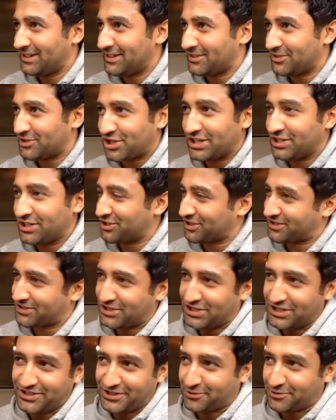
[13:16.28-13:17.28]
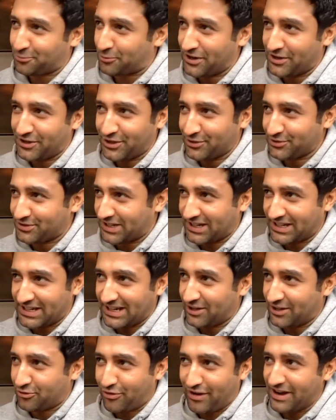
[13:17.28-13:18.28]
She's just one of those like
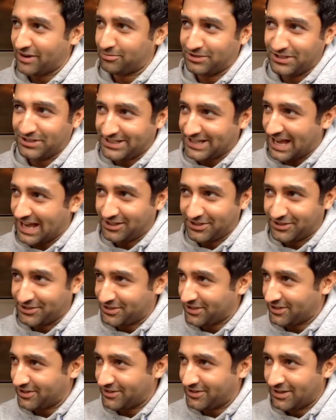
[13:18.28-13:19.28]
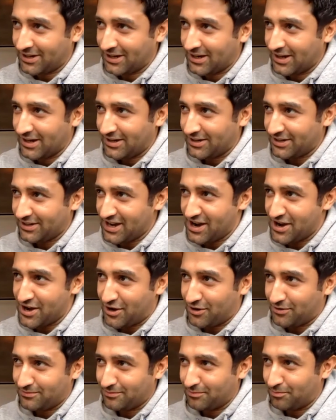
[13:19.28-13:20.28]
incredibly talented,
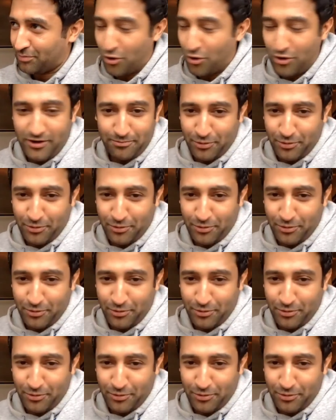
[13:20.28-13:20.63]
born